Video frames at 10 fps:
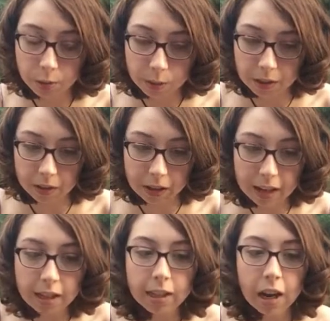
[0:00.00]

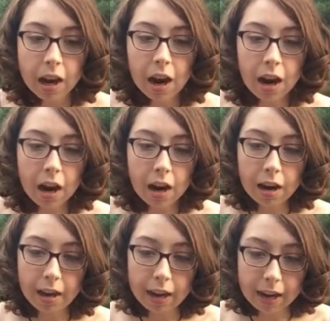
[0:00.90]
Switzerland,
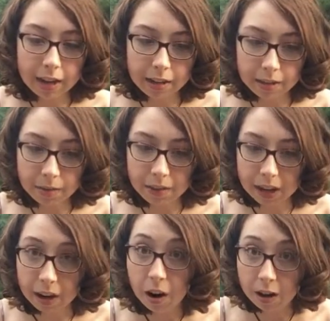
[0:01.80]
and
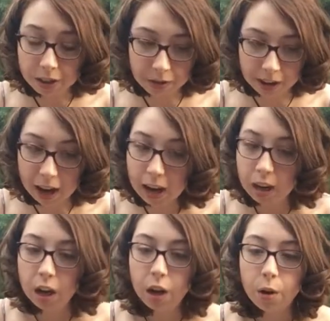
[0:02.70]
Vienna, Austria.
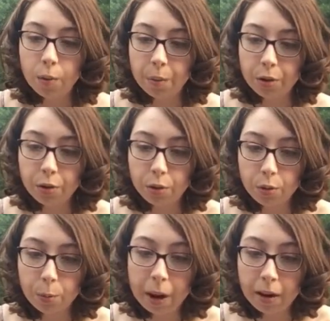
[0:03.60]
We went
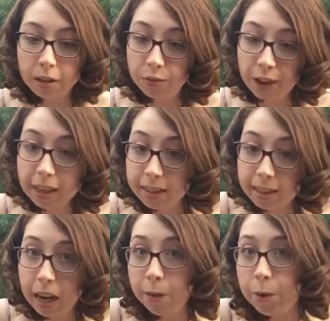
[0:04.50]
to Paris,
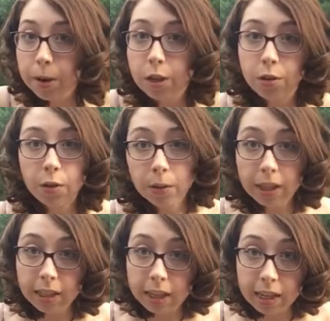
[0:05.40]
France, and we went to
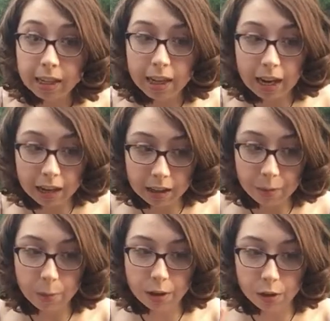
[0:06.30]
3 cities in Italy.
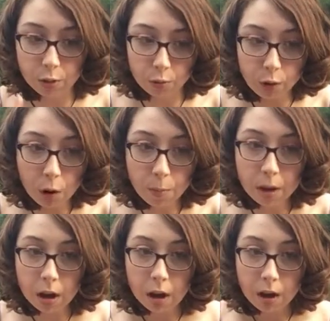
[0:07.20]
We went to Rome,
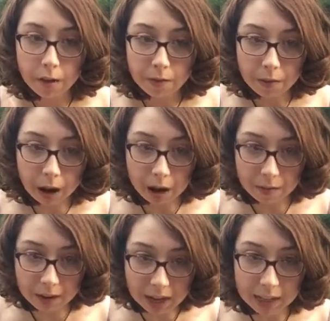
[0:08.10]

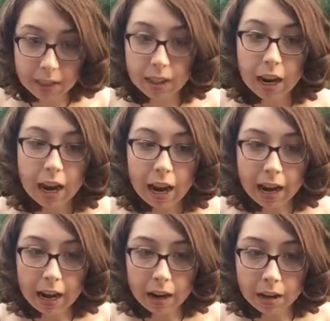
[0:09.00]
Venice,
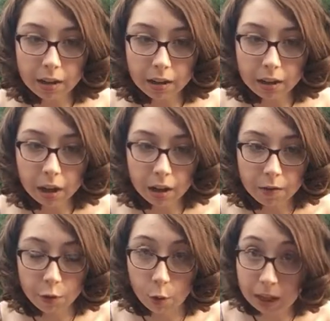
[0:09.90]
and
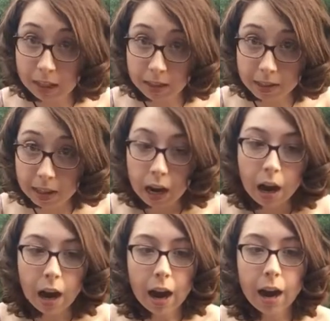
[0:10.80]
Florence.
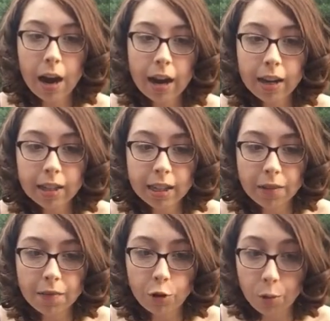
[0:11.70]
I gotta
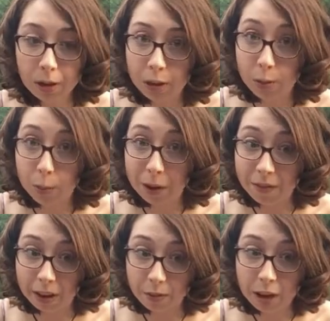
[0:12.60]
say Florence was my
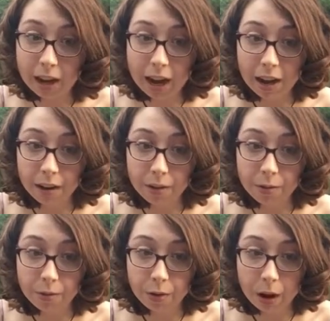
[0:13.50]
favorite out
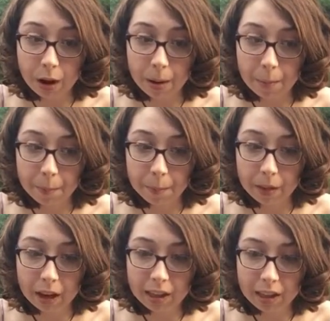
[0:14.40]
of,
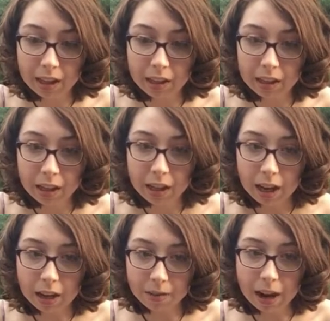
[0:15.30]
I think,
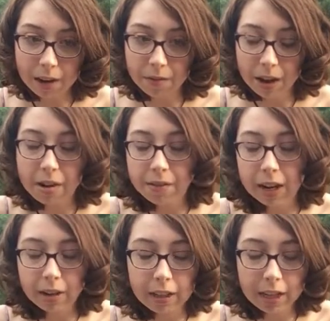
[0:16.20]
out of
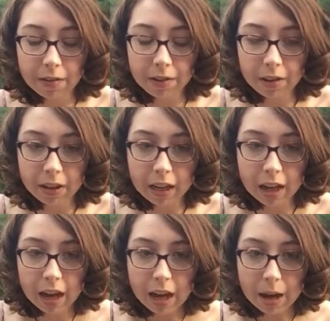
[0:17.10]
Italy, definitely.
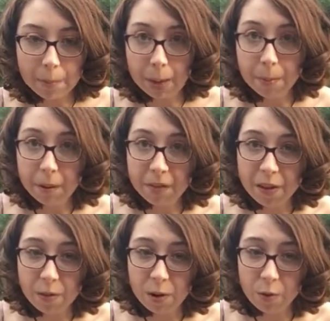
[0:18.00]
It might be my
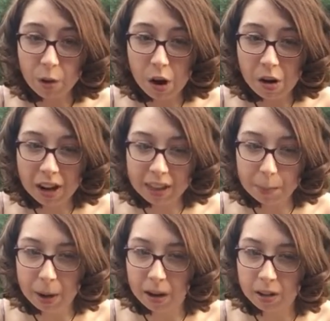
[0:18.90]
favorite overall. I
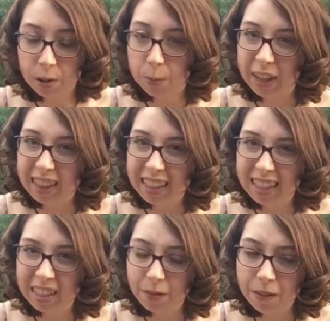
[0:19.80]
think Paris is my
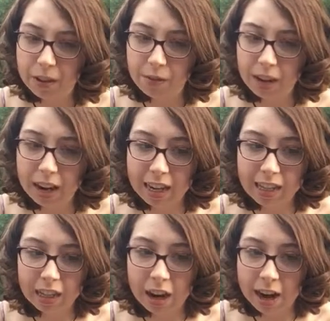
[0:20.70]
least favorite. I
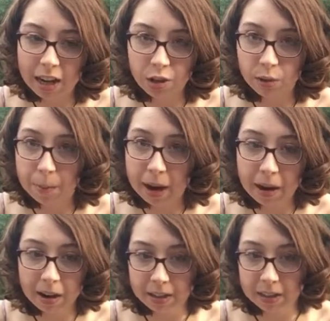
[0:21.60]
did not enjoy
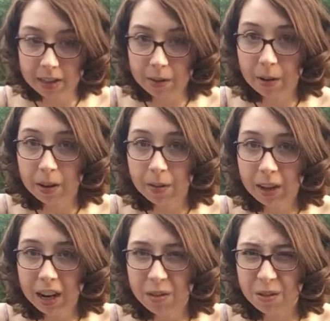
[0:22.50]
Paris. They were
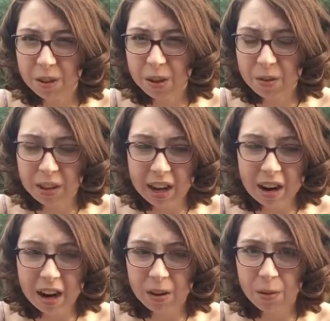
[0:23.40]
kind of rude over
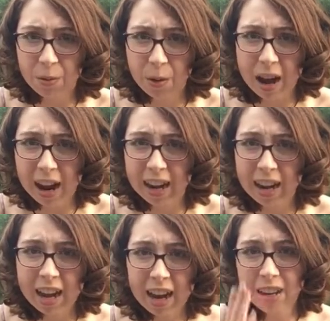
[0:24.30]
there. I don't know why.
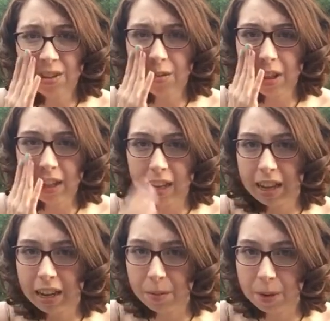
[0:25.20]
I just don't think they
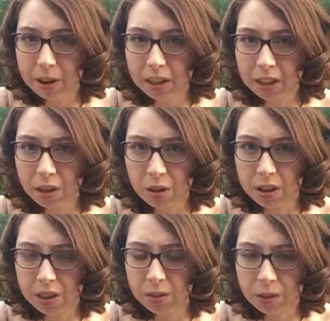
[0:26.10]
like American
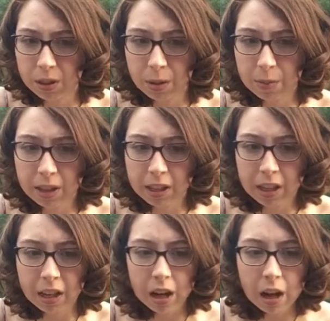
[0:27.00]
tourists for some reason.